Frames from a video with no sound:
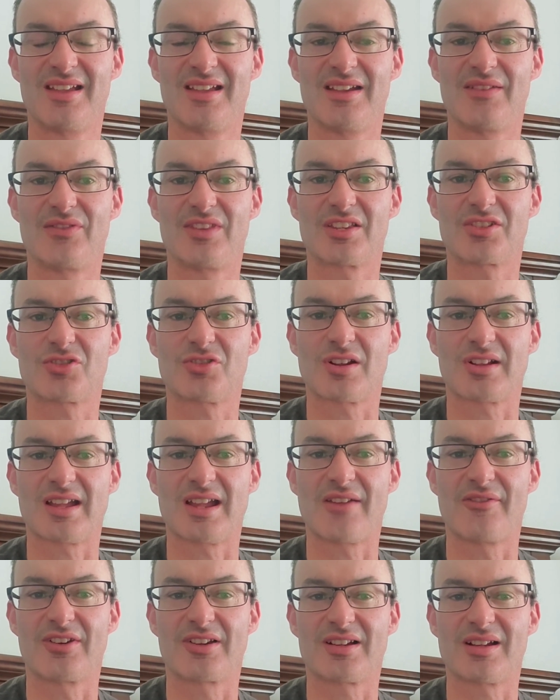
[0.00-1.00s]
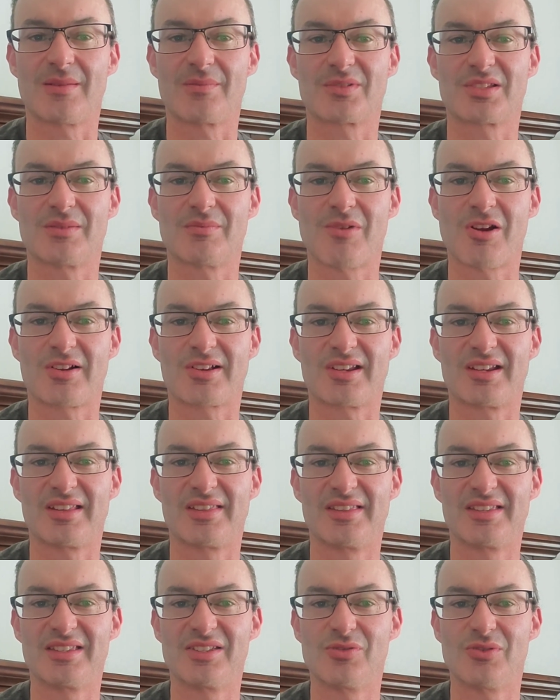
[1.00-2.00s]
If this truck ever comes to market
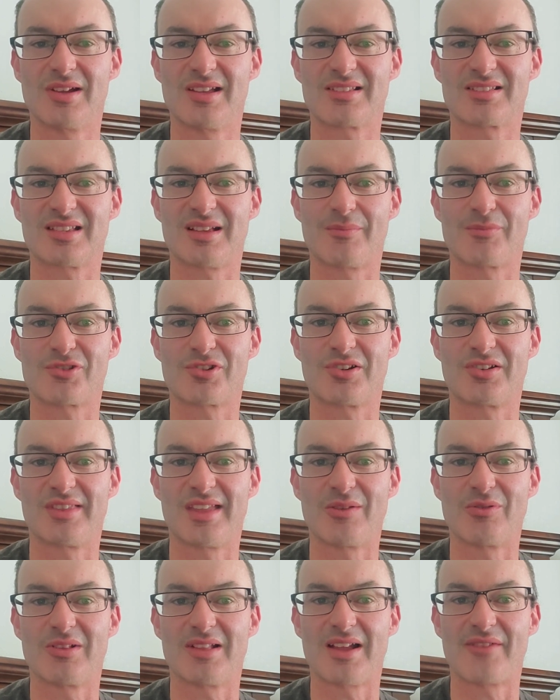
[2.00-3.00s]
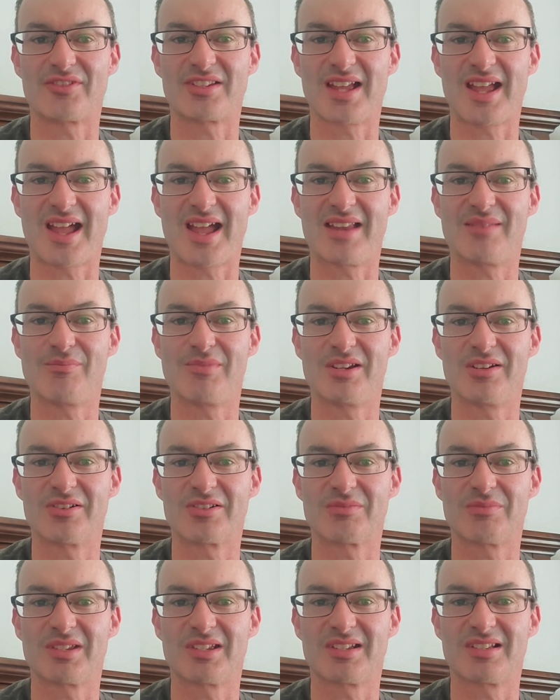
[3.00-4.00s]
in the US, I'm sure they will have to add
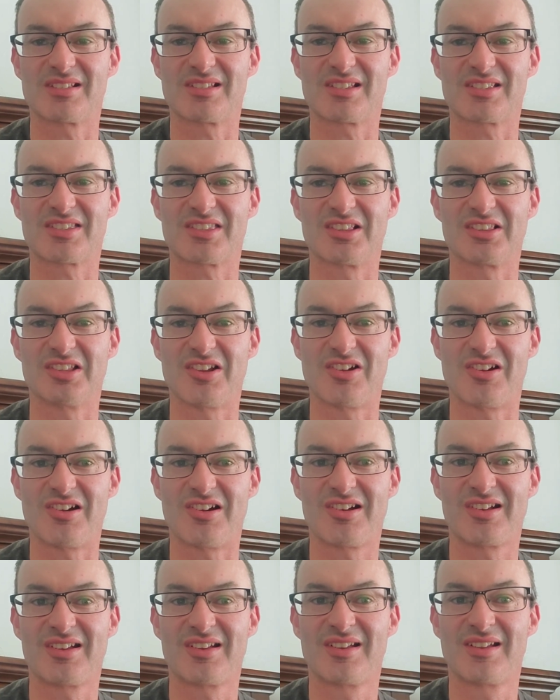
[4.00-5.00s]
mirrors because it's the law.